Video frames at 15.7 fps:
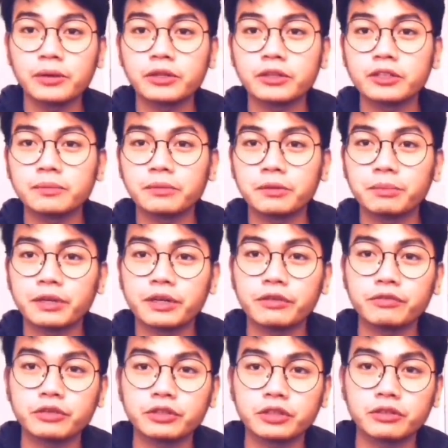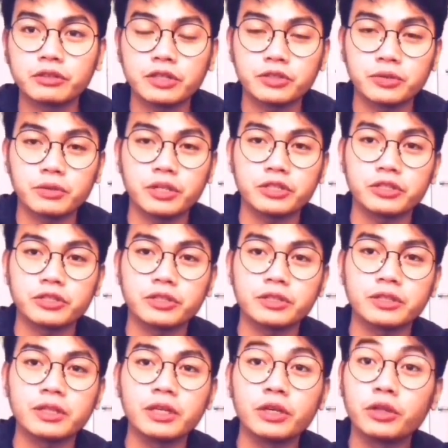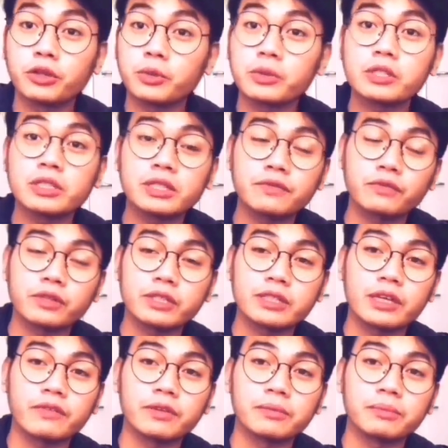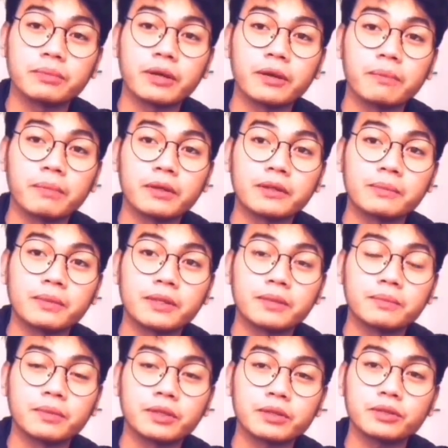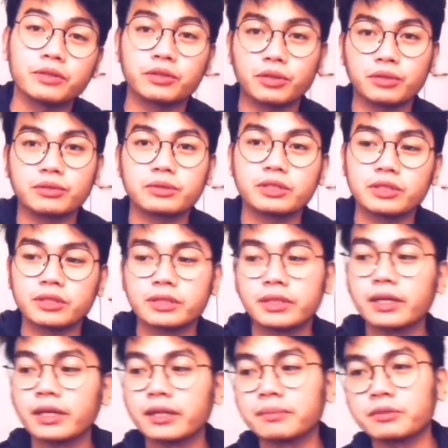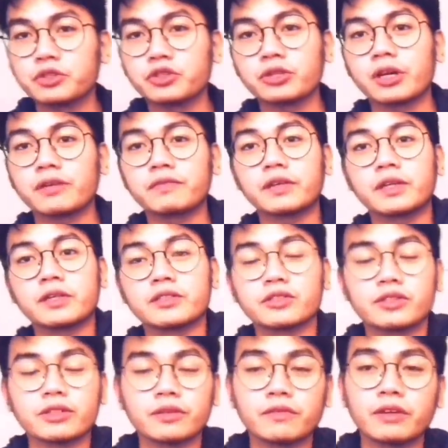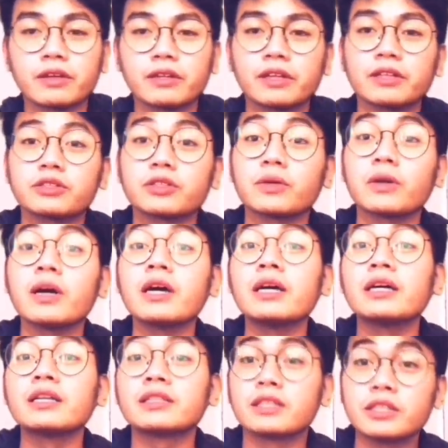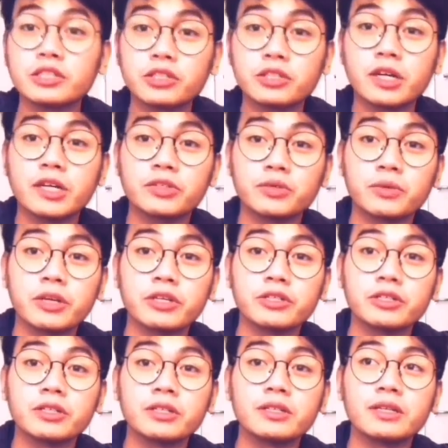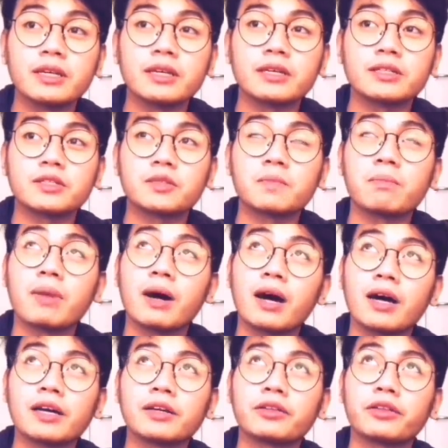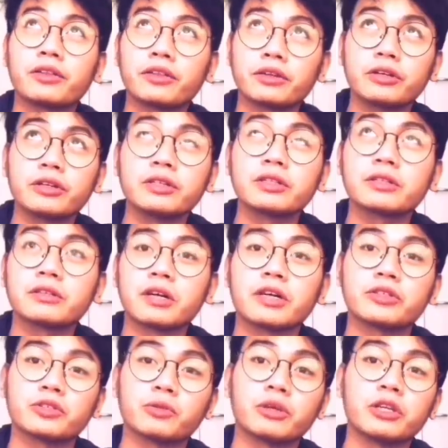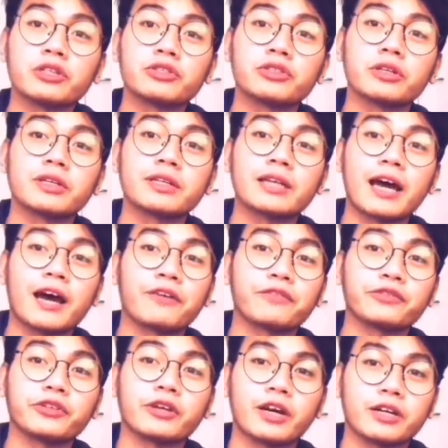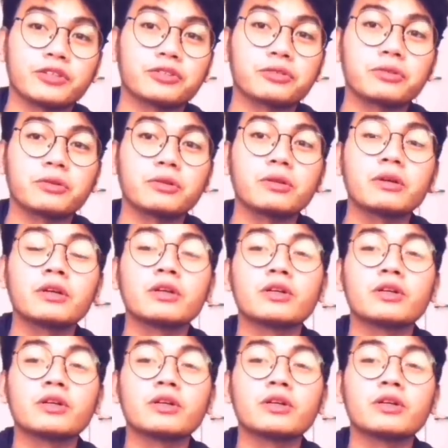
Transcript: now we're gonna prepare for the graduation. Though it's for 7th day Panaman, but you know, it's gonna be traffic and stuff like that. So this graduation is my third graduation after high school.